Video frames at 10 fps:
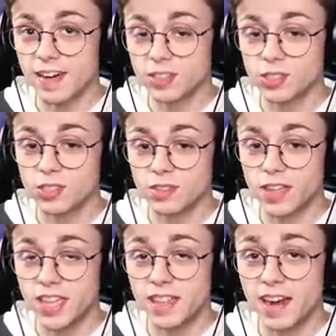There's his,
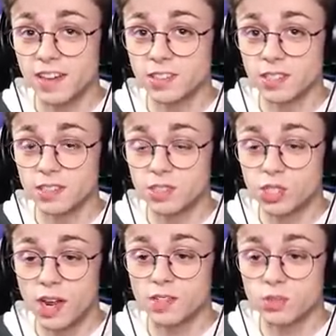there's his
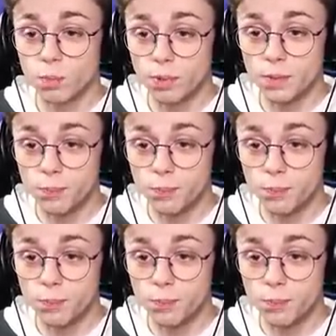chest be